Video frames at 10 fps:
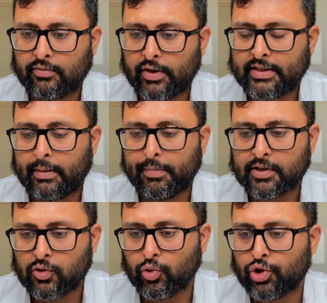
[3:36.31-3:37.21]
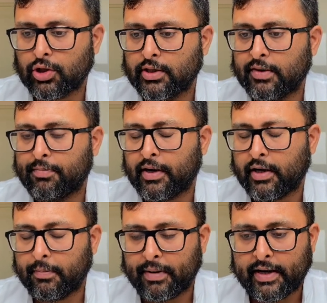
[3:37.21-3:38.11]
For example, social
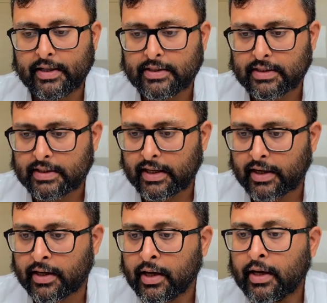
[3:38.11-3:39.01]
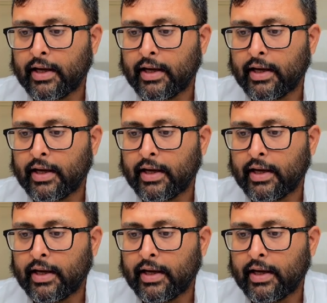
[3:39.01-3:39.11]
dependence is there,